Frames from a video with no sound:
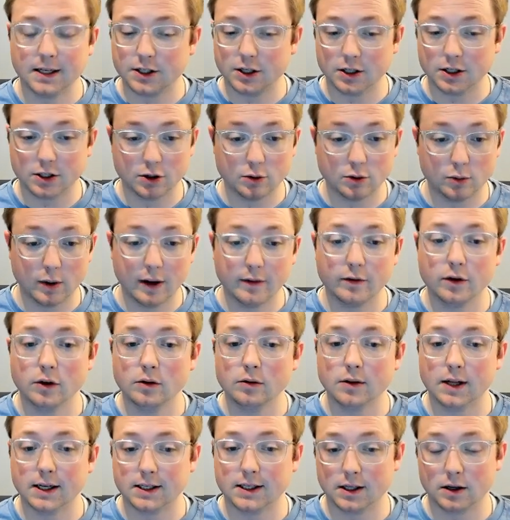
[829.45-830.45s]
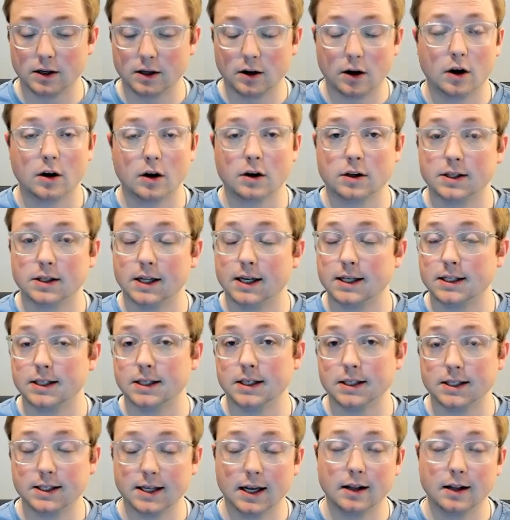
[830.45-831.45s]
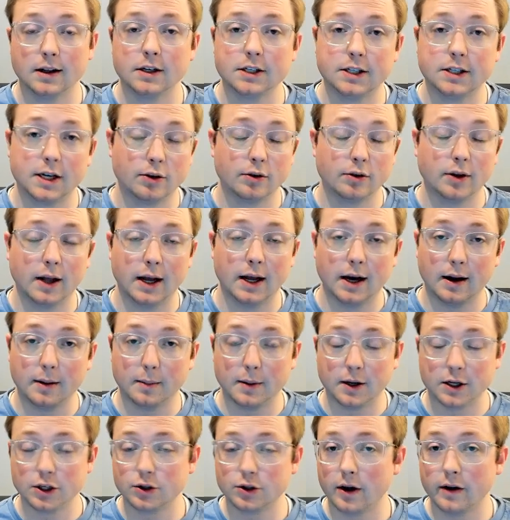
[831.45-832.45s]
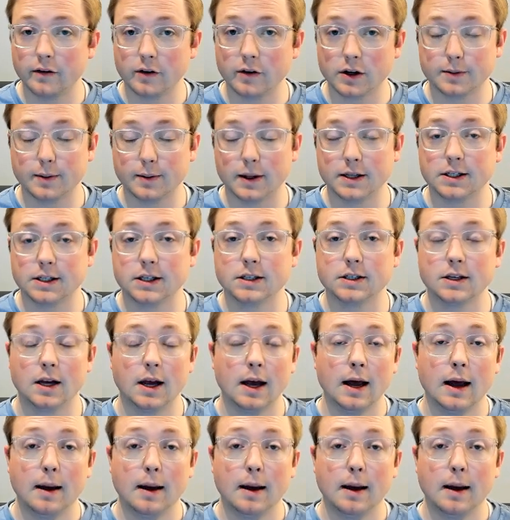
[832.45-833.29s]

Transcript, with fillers: just the revenue less the COGS less the selling, general, and administrative expenses,